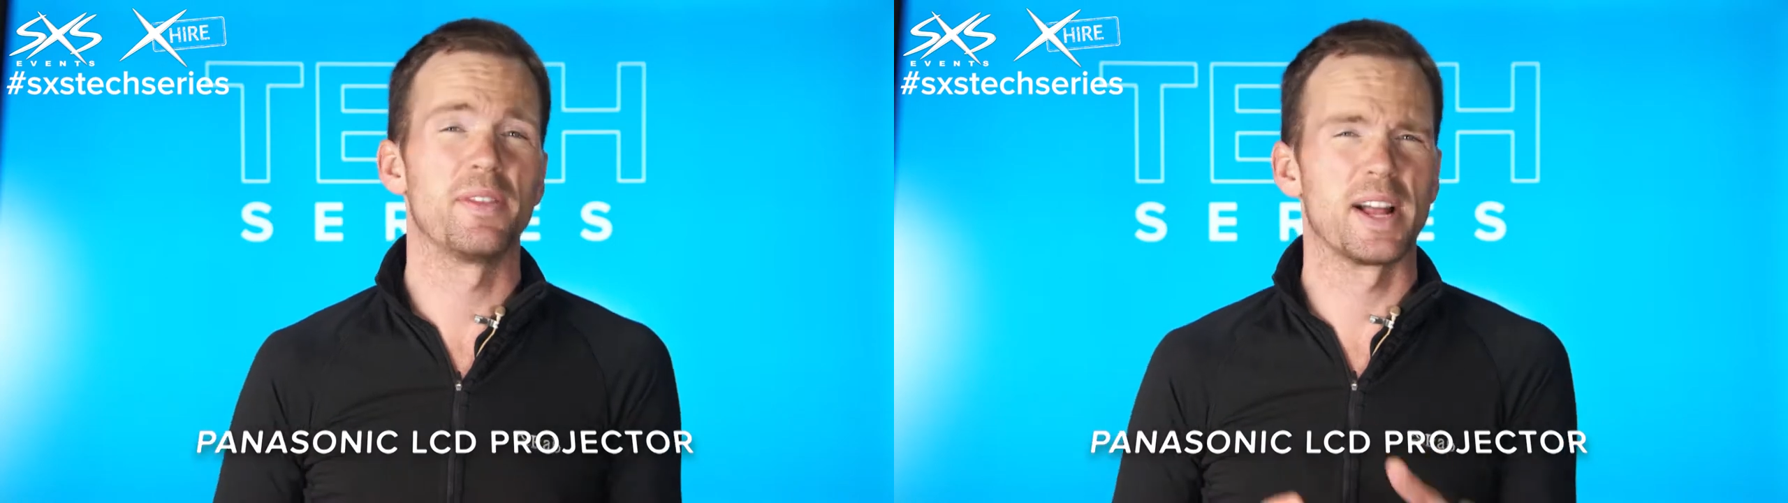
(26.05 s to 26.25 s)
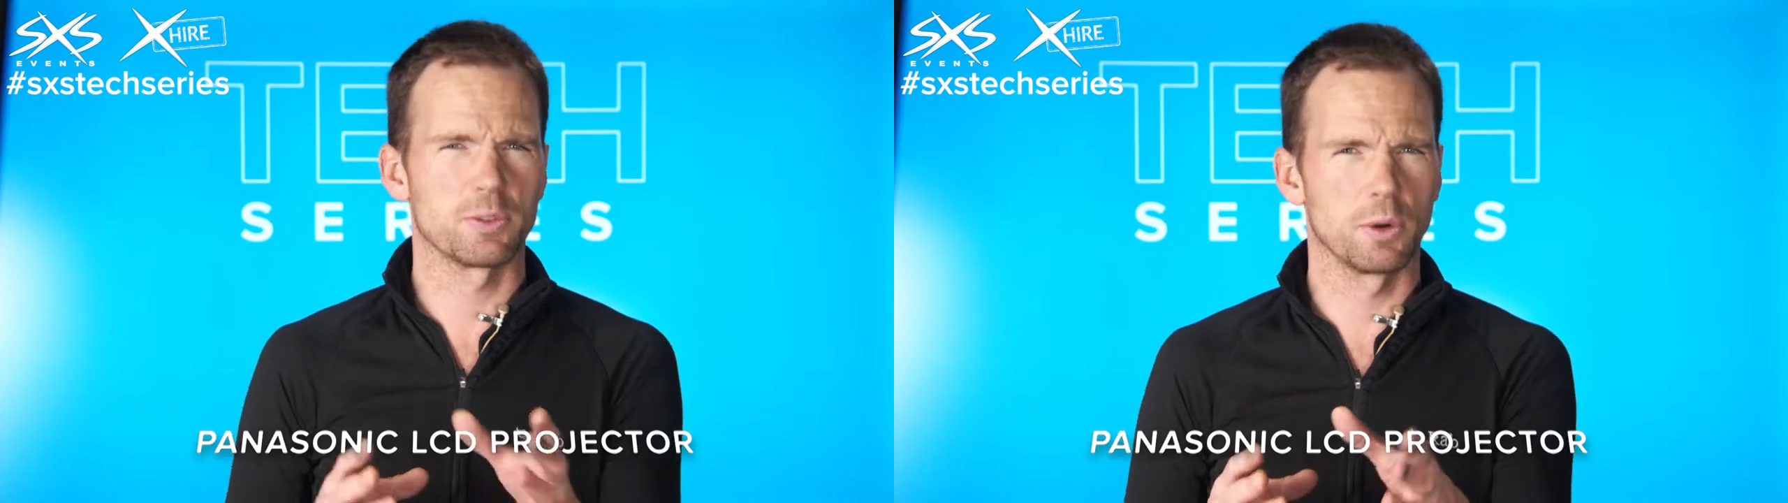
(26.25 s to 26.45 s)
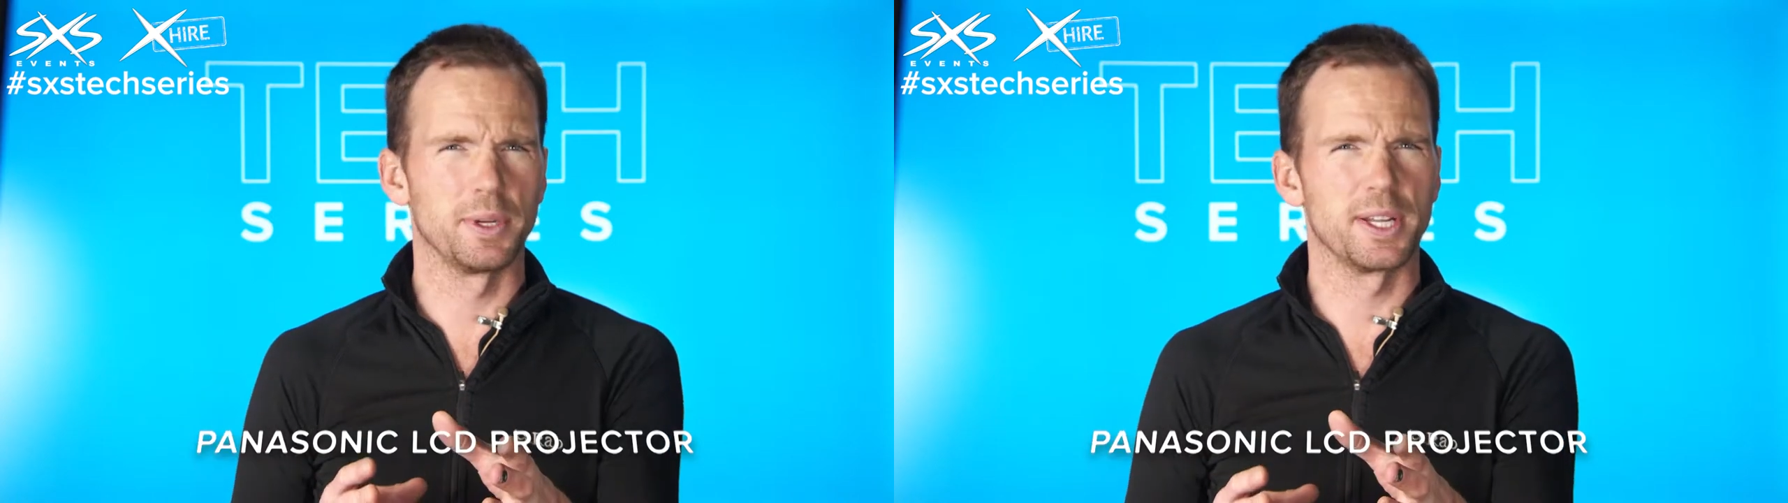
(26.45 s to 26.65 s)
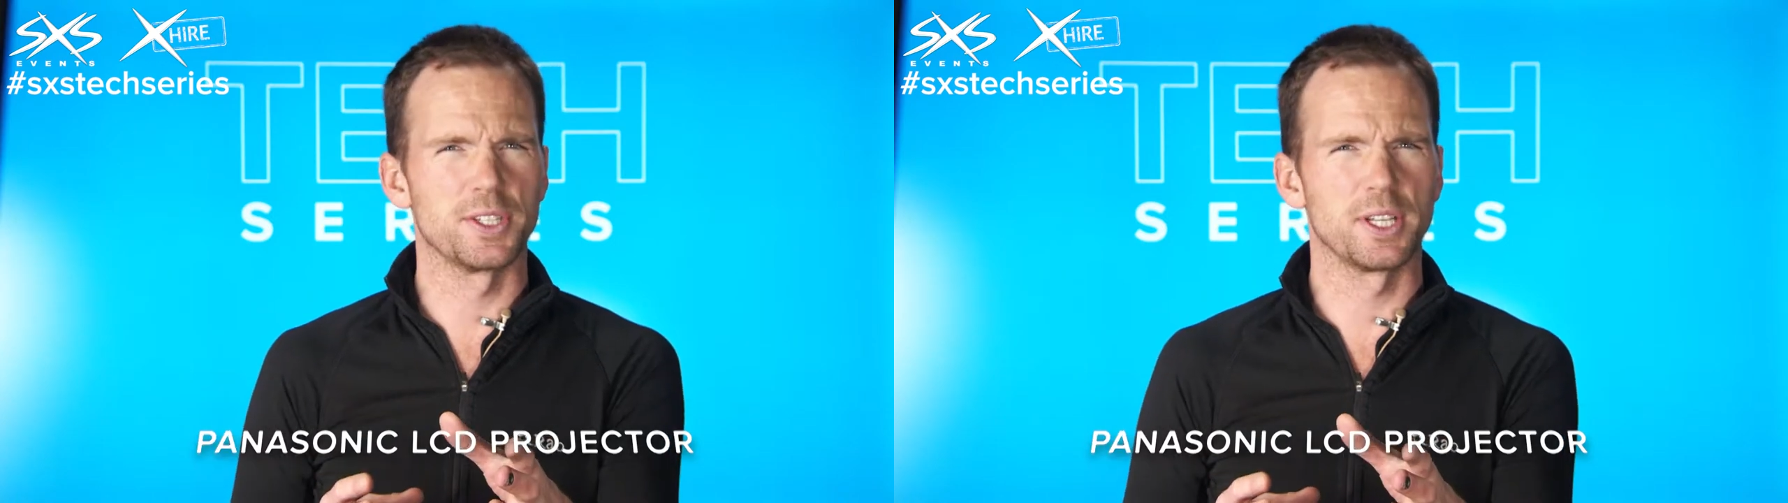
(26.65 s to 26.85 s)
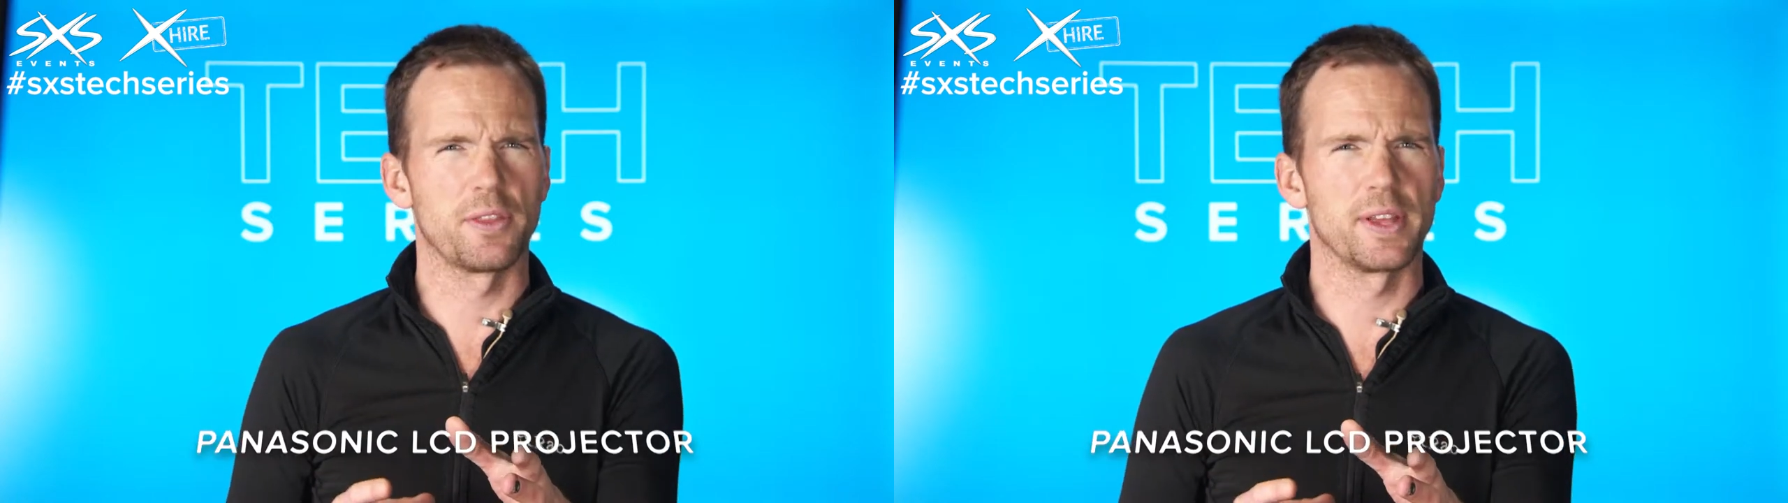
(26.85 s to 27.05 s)
That's where we'd
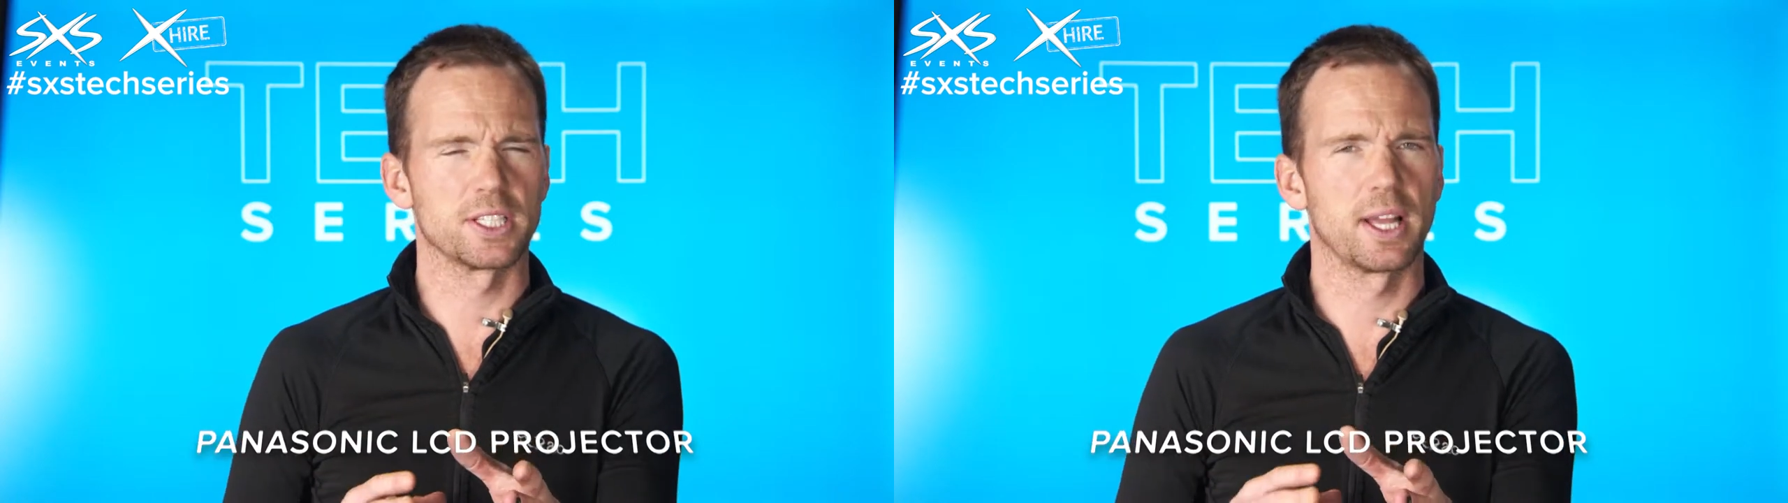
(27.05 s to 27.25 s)
consider things